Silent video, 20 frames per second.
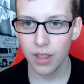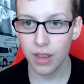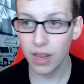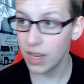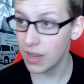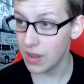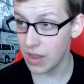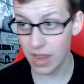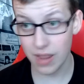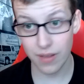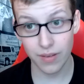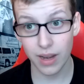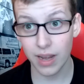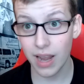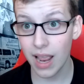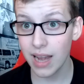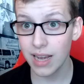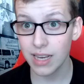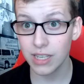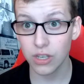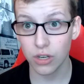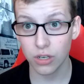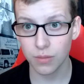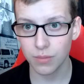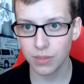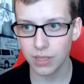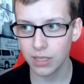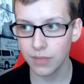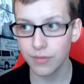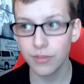even in any
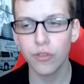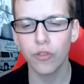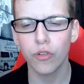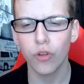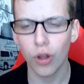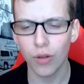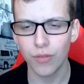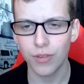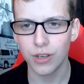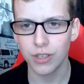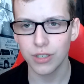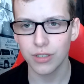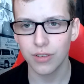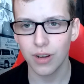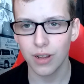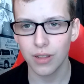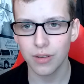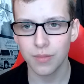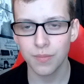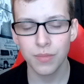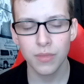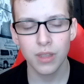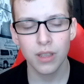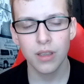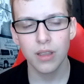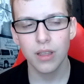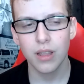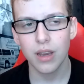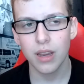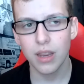circumstance, even if you're not a virgin, rather,
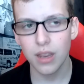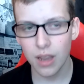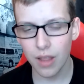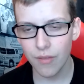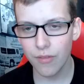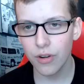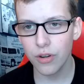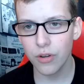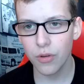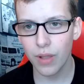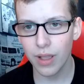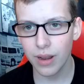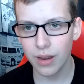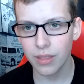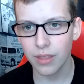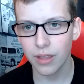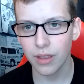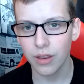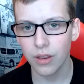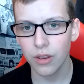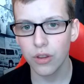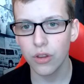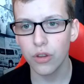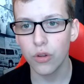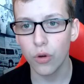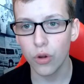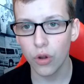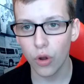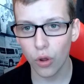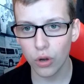never do anything
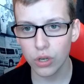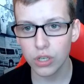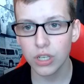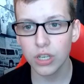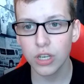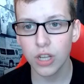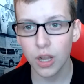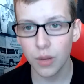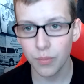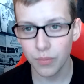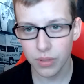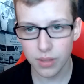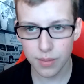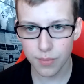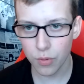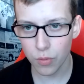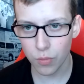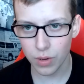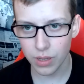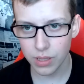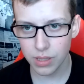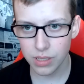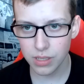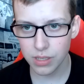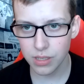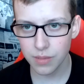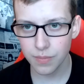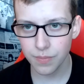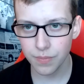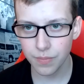you're not comfortable
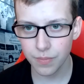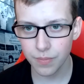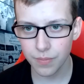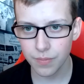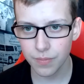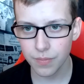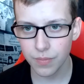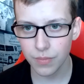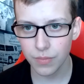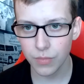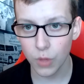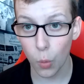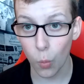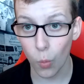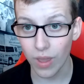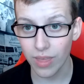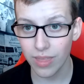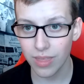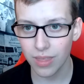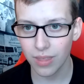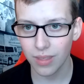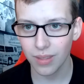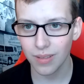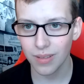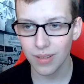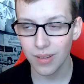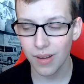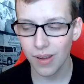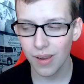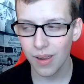with. With,
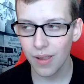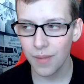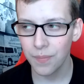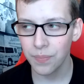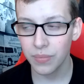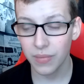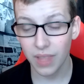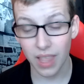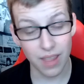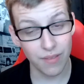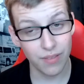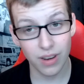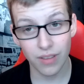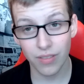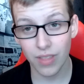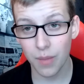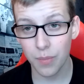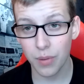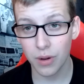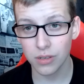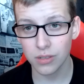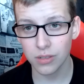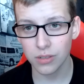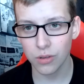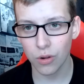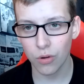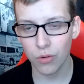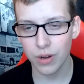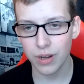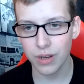even if that person is
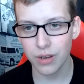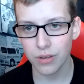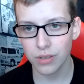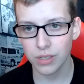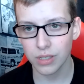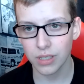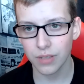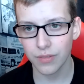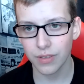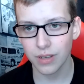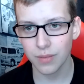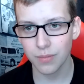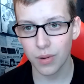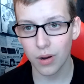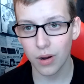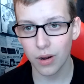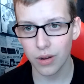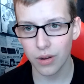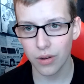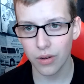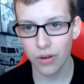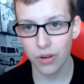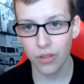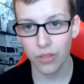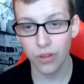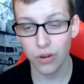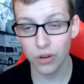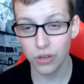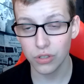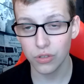already your significant partner,
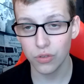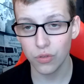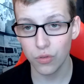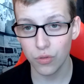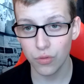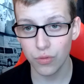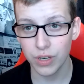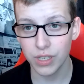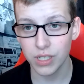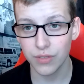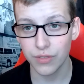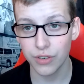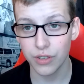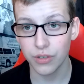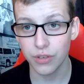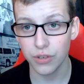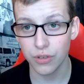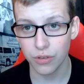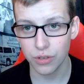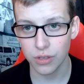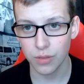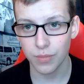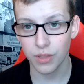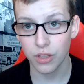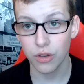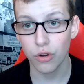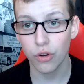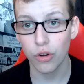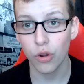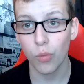there is no reason for you to do
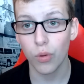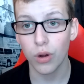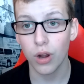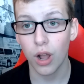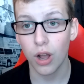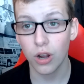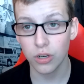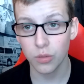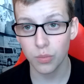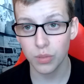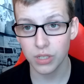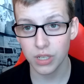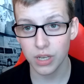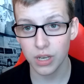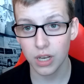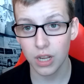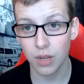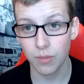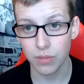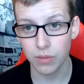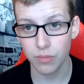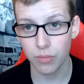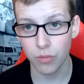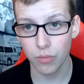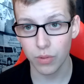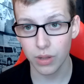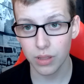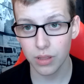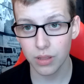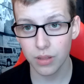something you're not 100% comfortable
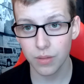with.